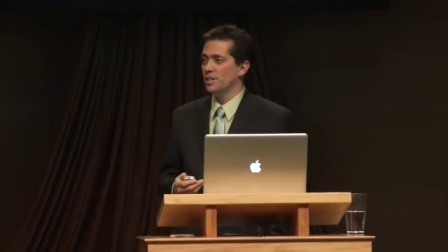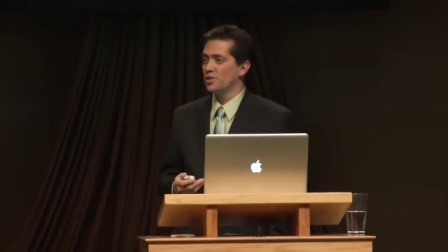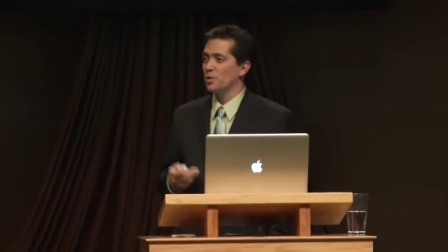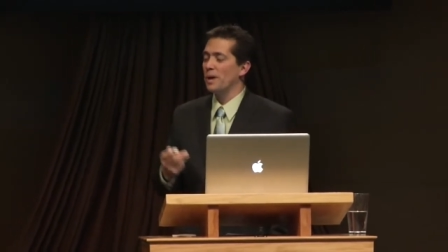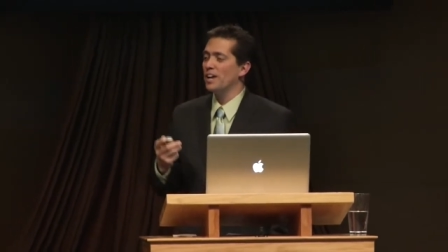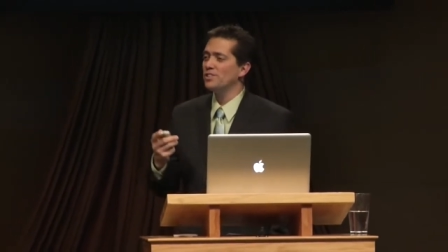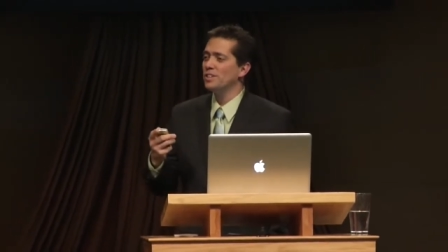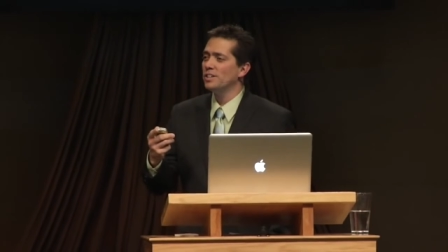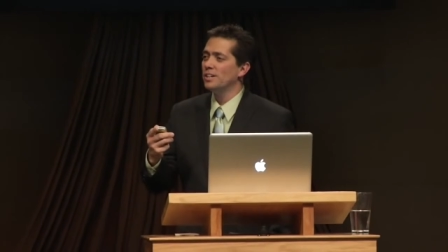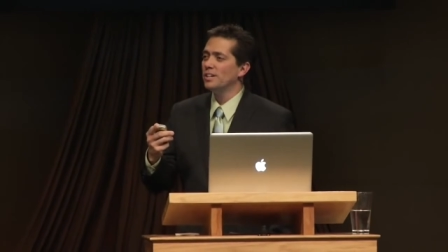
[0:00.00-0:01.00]
So
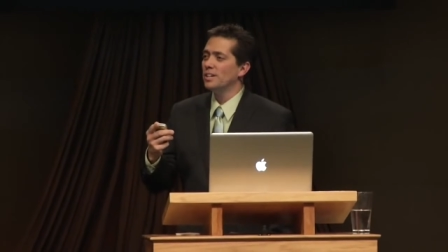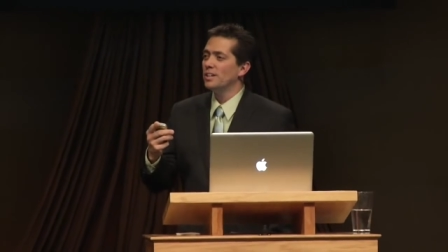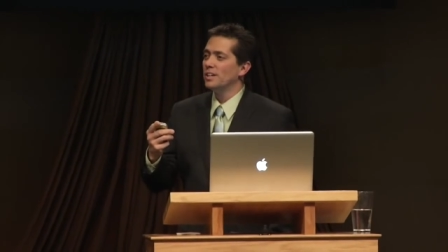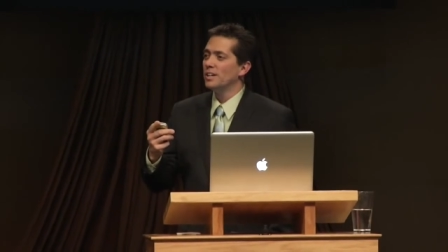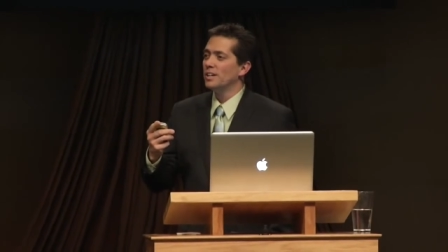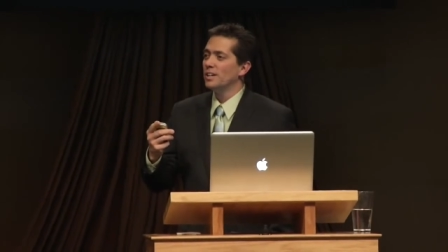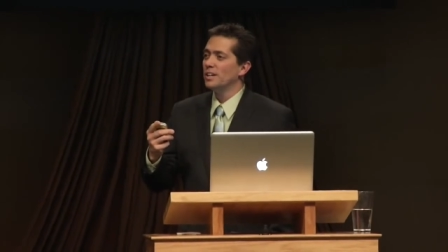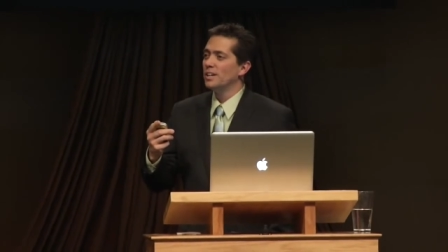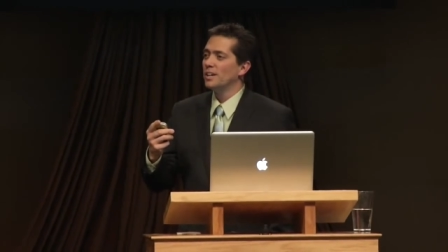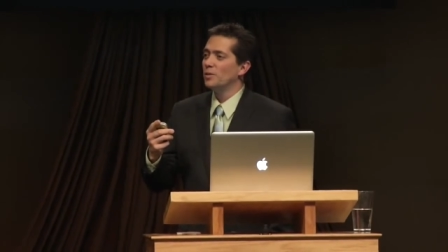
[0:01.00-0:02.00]
imagine
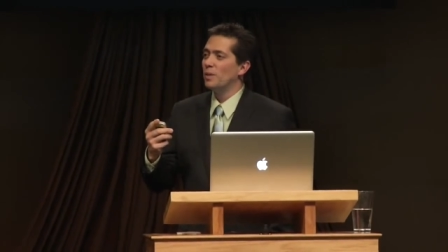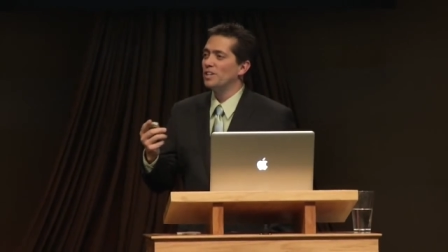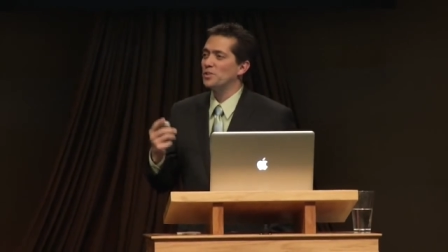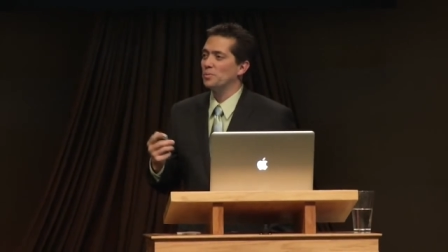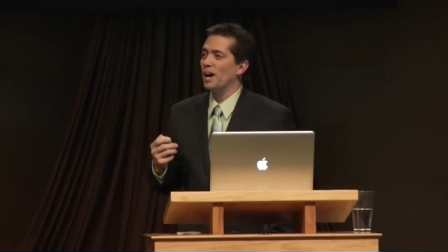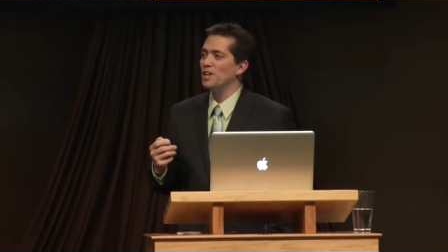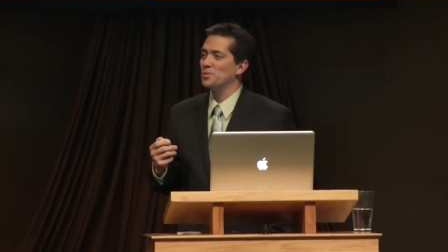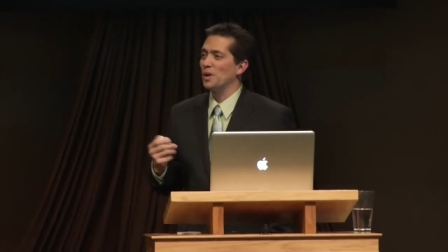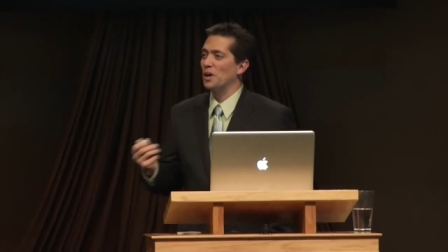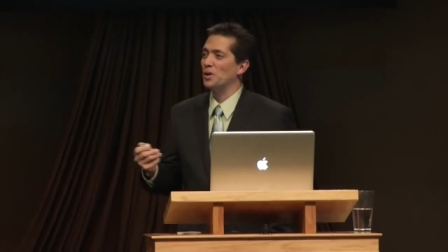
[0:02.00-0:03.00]
my
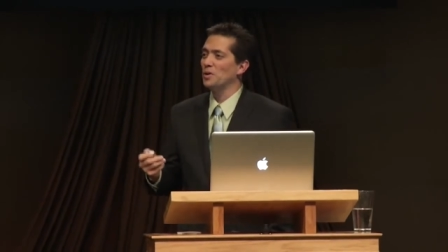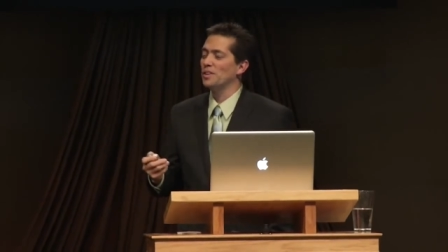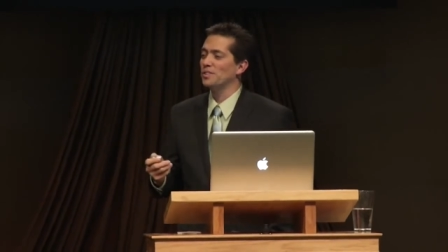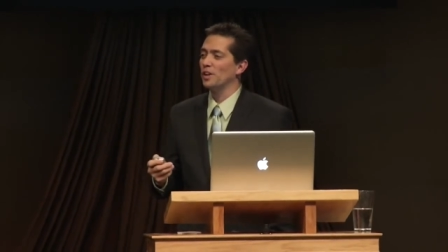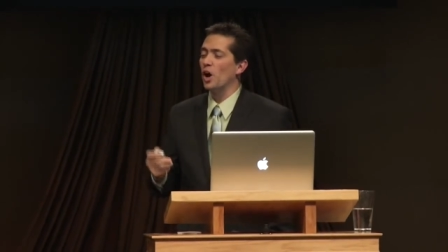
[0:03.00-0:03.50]
surprise when I heard this.